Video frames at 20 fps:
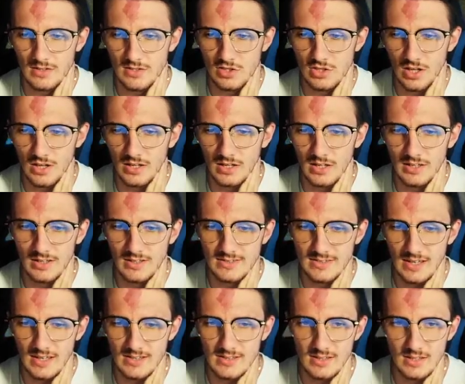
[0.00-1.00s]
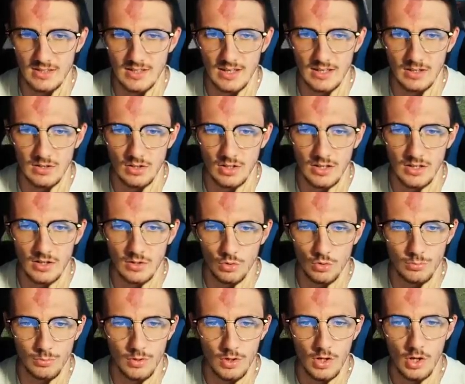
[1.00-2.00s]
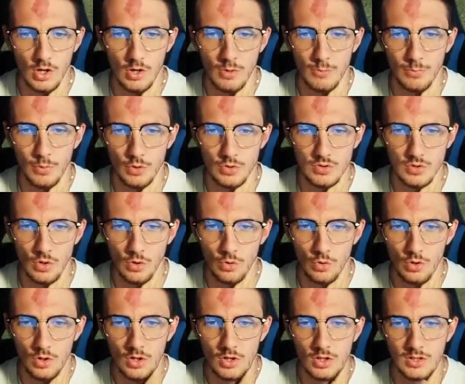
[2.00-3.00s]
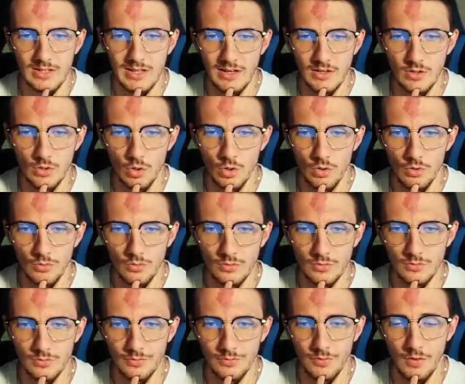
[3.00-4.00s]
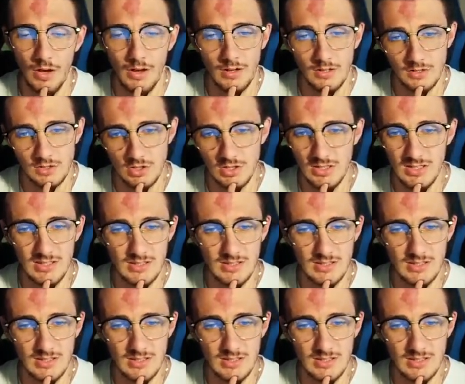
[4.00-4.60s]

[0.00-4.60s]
Jai Hindley attacks again in the leading group. Pozzo cannot... Actually, he